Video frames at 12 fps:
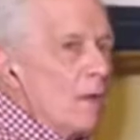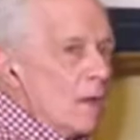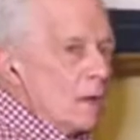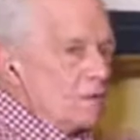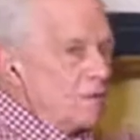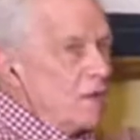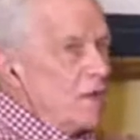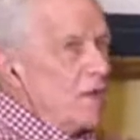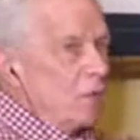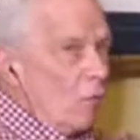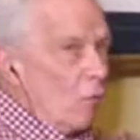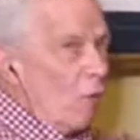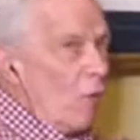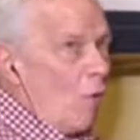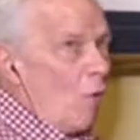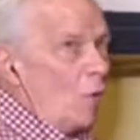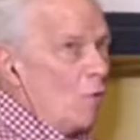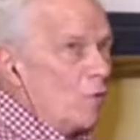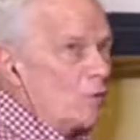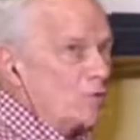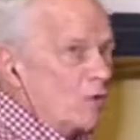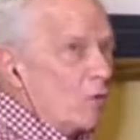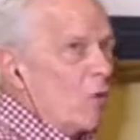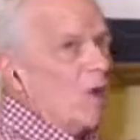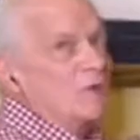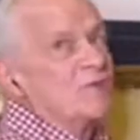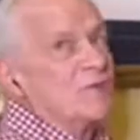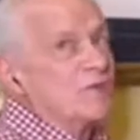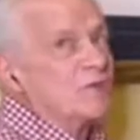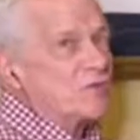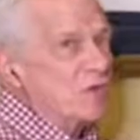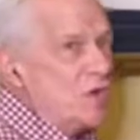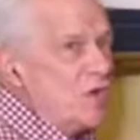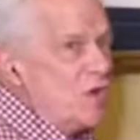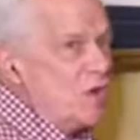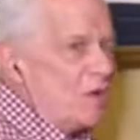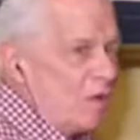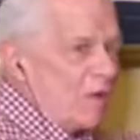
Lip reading: as it rose across the sea.